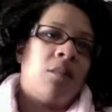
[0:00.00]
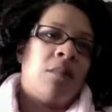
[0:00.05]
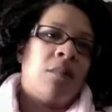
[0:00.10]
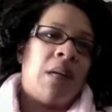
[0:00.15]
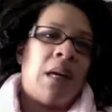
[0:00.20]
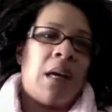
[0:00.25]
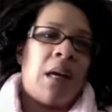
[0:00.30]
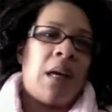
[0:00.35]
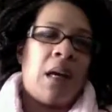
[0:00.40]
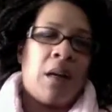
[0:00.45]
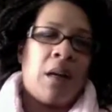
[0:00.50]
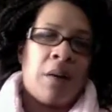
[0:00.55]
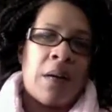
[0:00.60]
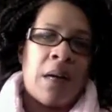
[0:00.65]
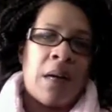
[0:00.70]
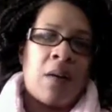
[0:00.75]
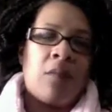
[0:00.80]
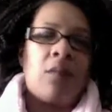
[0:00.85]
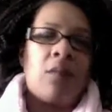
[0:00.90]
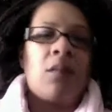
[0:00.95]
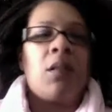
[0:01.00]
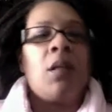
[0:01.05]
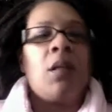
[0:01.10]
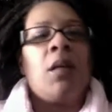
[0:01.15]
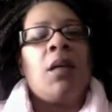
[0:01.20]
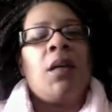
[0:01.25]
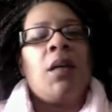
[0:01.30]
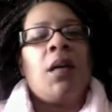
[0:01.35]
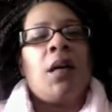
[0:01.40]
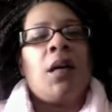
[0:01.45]
my hair out
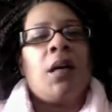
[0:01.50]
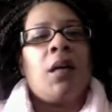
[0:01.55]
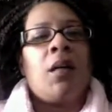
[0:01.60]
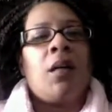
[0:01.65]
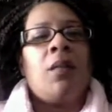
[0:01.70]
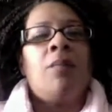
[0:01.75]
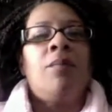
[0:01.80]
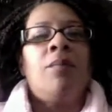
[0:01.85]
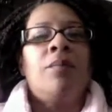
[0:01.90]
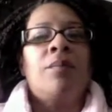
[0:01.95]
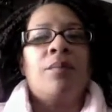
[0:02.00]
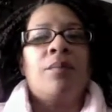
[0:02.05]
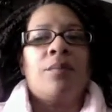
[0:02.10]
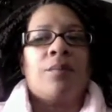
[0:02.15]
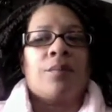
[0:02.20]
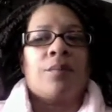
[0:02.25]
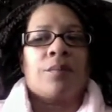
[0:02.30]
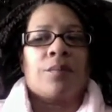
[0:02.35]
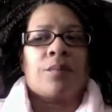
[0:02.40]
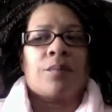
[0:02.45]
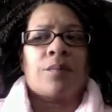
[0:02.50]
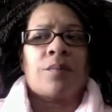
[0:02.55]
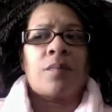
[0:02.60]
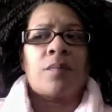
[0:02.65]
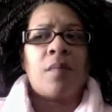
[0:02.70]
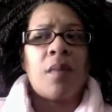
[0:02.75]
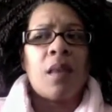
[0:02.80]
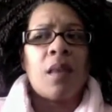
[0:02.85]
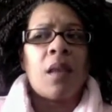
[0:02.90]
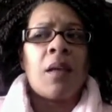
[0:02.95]
um,
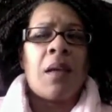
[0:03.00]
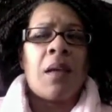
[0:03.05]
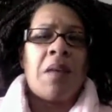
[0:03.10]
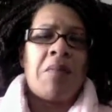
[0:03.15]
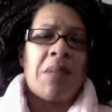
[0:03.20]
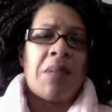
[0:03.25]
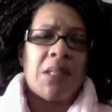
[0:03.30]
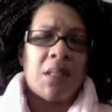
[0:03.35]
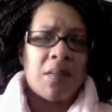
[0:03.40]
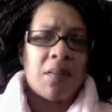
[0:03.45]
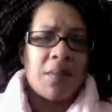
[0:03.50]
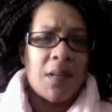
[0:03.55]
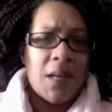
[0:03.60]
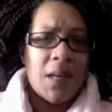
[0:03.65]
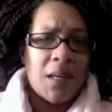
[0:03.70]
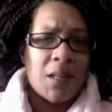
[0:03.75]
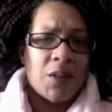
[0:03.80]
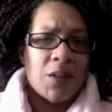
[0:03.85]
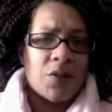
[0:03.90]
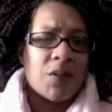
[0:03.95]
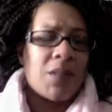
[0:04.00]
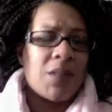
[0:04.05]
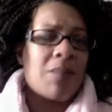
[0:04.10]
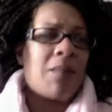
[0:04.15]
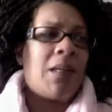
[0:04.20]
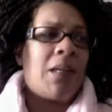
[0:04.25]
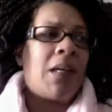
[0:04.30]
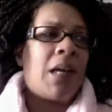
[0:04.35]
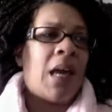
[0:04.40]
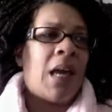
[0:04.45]
gave myself a henna
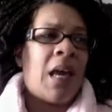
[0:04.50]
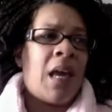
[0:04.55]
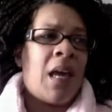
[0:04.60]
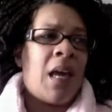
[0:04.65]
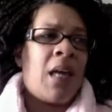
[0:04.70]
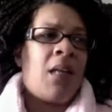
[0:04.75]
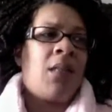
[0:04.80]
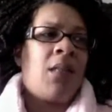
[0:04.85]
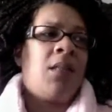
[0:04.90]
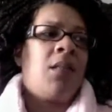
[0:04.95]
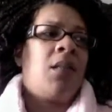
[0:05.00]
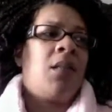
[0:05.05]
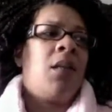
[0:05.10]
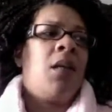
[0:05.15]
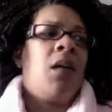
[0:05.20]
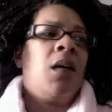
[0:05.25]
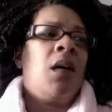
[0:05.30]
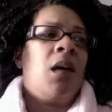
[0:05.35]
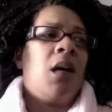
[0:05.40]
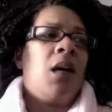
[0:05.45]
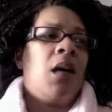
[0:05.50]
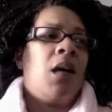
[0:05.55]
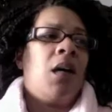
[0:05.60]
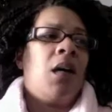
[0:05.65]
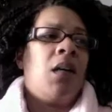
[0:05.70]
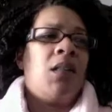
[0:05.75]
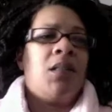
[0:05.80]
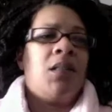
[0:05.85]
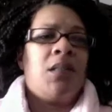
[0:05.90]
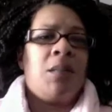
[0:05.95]
treatment and
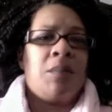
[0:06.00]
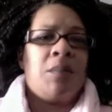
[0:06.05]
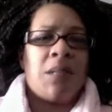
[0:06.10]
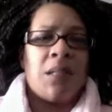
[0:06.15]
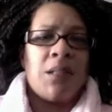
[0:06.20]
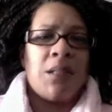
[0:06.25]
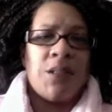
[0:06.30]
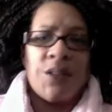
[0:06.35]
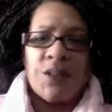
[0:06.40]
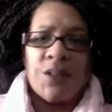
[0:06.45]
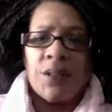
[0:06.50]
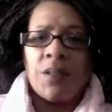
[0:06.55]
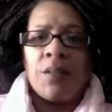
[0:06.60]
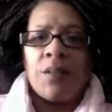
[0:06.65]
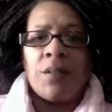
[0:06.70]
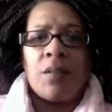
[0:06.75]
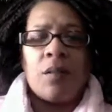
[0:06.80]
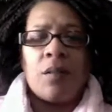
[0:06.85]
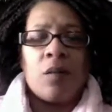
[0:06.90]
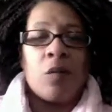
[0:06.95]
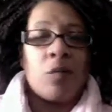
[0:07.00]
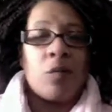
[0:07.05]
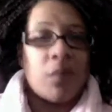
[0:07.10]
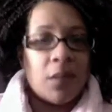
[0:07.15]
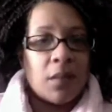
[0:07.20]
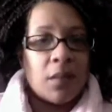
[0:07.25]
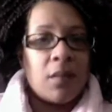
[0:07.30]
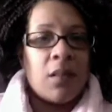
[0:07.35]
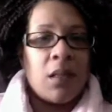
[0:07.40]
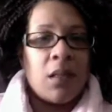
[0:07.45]
uh, deep conditioned with
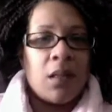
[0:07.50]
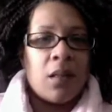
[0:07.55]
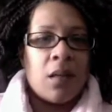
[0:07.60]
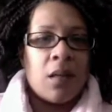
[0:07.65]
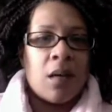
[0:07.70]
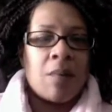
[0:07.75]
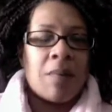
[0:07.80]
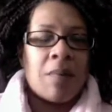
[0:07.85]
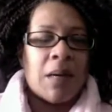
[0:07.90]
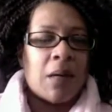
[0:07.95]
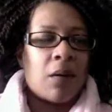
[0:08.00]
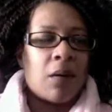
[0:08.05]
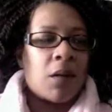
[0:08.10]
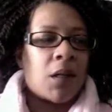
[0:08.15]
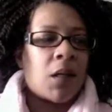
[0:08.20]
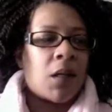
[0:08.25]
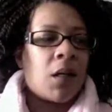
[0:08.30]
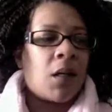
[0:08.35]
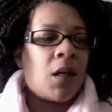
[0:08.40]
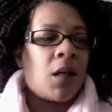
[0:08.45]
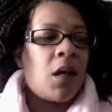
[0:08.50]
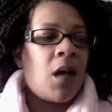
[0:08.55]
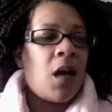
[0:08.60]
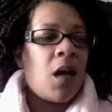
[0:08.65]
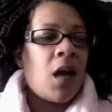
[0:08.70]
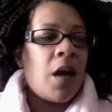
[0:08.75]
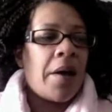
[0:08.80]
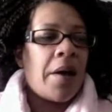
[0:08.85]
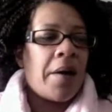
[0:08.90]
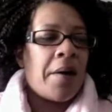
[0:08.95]
Deity America.
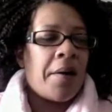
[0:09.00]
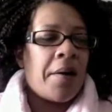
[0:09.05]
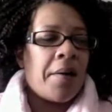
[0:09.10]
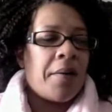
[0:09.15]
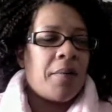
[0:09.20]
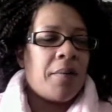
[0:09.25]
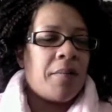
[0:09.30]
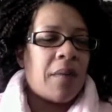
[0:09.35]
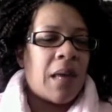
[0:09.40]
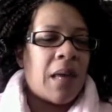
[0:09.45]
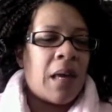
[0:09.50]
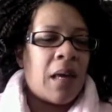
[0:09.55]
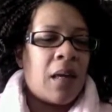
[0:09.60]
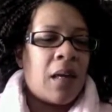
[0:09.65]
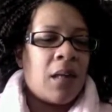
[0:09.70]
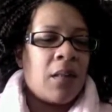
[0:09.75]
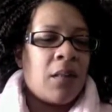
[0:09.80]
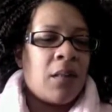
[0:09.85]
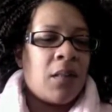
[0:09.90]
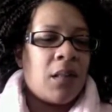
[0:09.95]
Um, and,